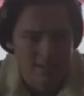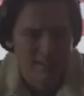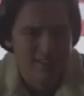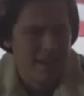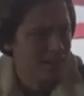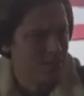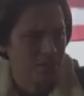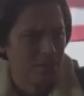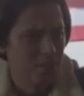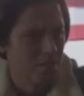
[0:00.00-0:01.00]
sit next to us
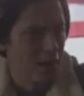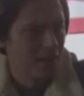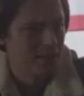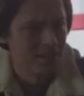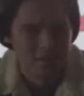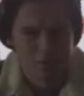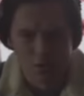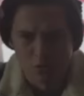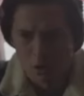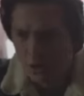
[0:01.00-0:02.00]
on the bus to
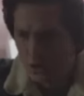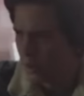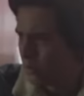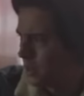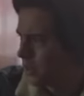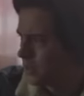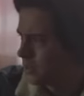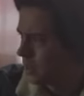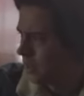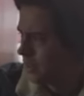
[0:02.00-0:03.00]
drug lord mothers.